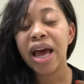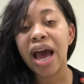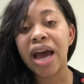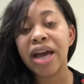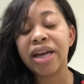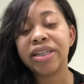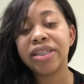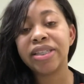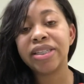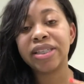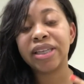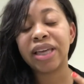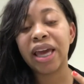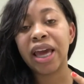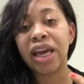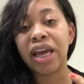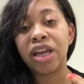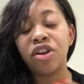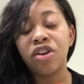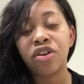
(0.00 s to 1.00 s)
I
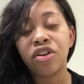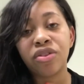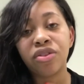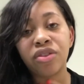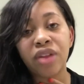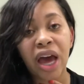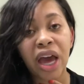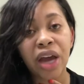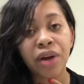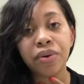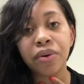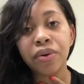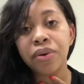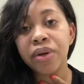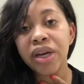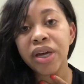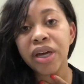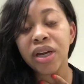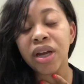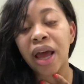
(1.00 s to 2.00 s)
scan your
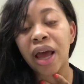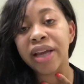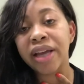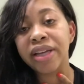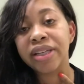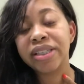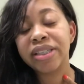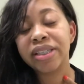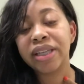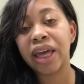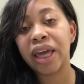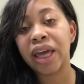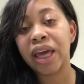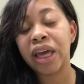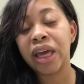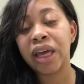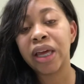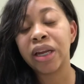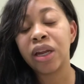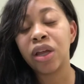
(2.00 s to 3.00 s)
thyroid, I
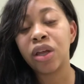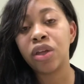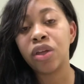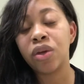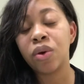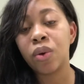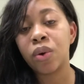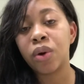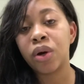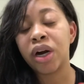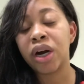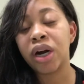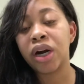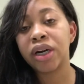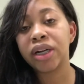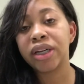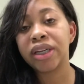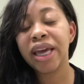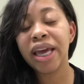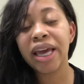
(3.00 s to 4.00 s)
scan
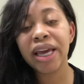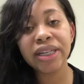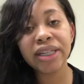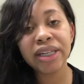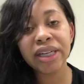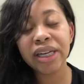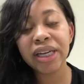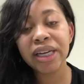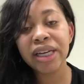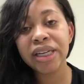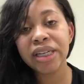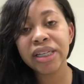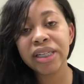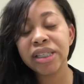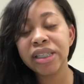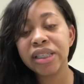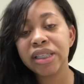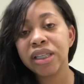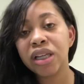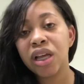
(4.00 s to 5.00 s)
your
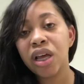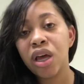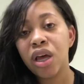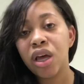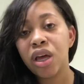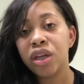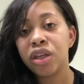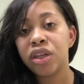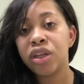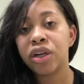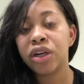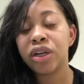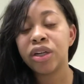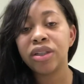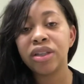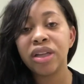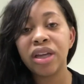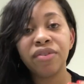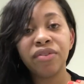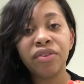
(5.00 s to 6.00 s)
kidneys, your
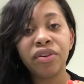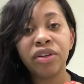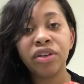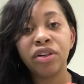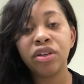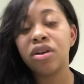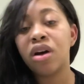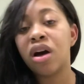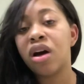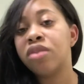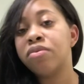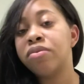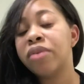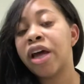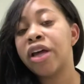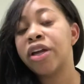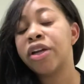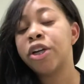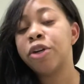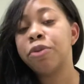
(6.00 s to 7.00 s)
liver, your
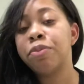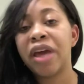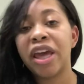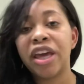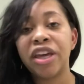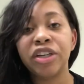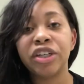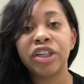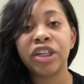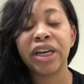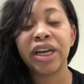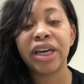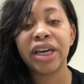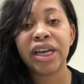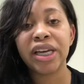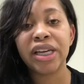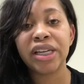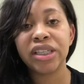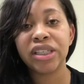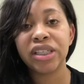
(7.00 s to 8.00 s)
gallbladder, your
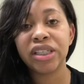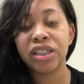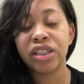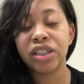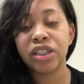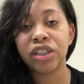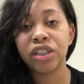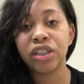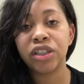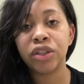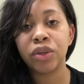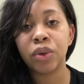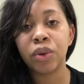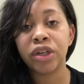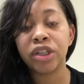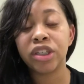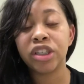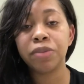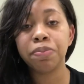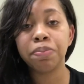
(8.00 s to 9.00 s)
pancreas,
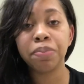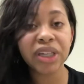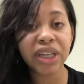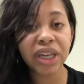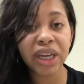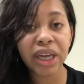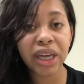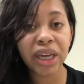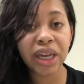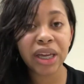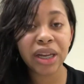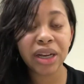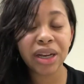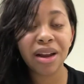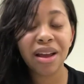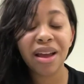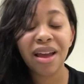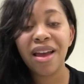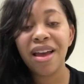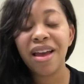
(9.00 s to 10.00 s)
your
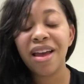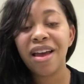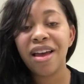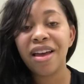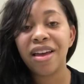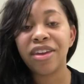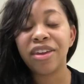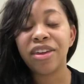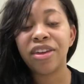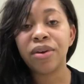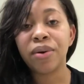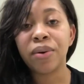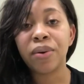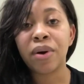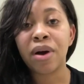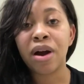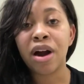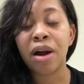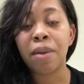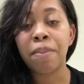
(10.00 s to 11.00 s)
spleen,
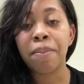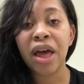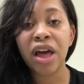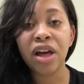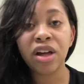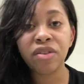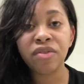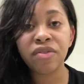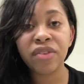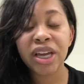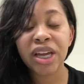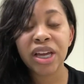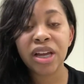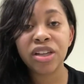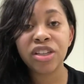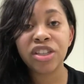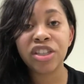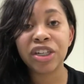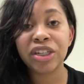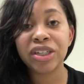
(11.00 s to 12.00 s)
your
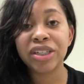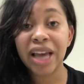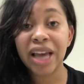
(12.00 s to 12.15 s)
pelvis, your